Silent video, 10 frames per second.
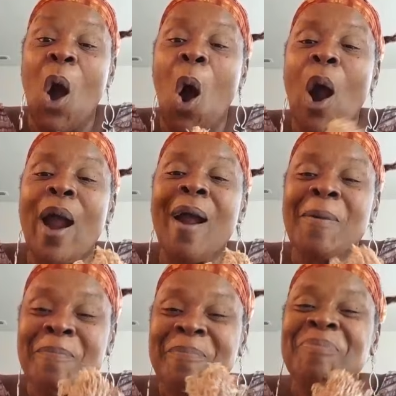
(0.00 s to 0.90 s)
we
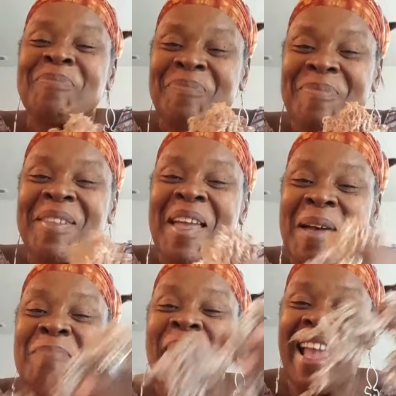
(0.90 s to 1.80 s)
are
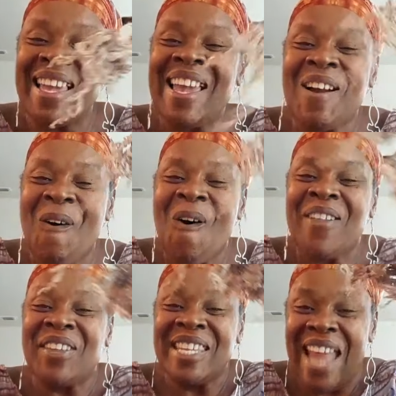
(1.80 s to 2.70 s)

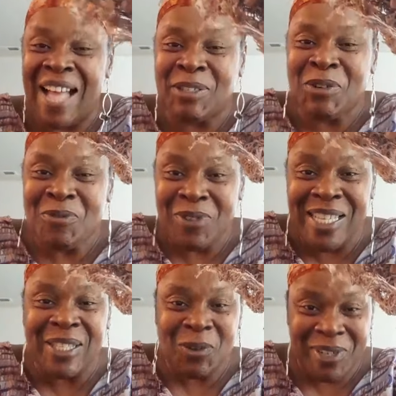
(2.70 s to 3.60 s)
banking on the
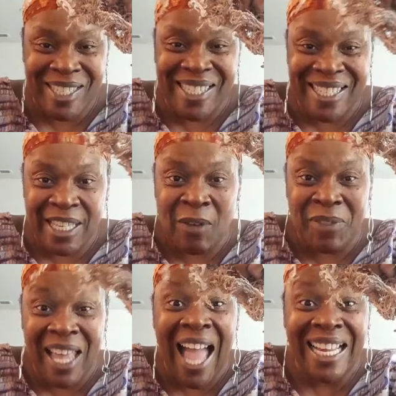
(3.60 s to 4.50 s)
natural
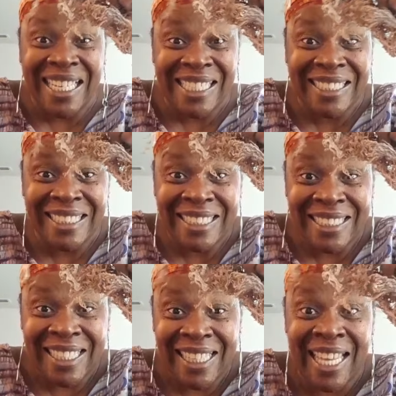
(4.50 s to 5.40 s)
resources of the
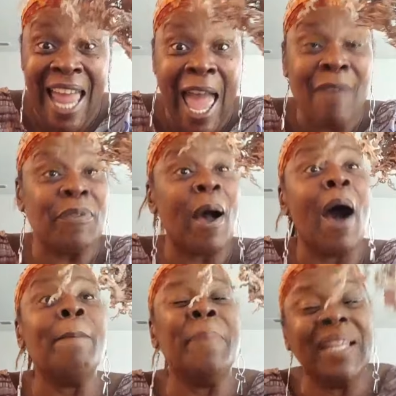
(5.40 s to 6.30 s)
island that
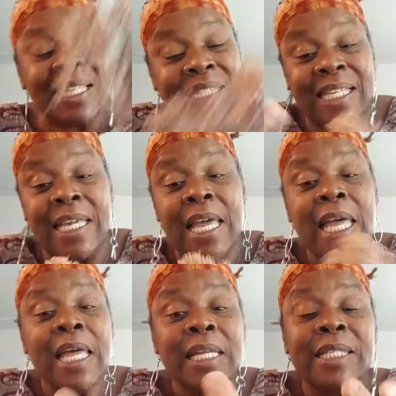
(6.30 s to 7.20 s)
have the
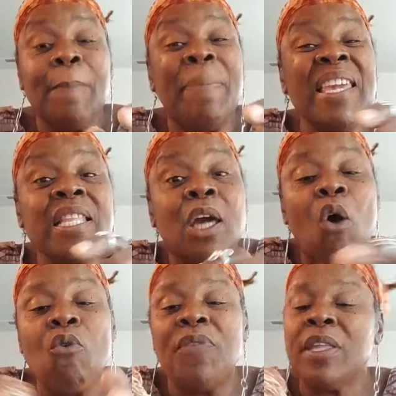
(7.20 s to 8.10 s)
ability to
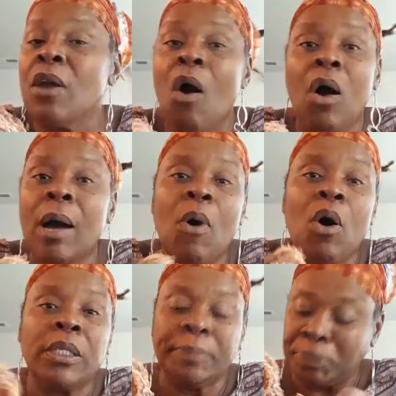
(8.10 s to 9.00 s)
beat COVID, y'all.
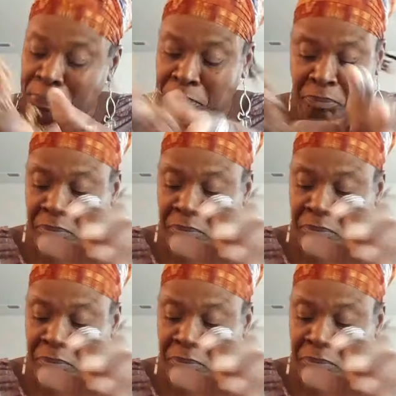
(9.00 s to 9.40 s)
Come on.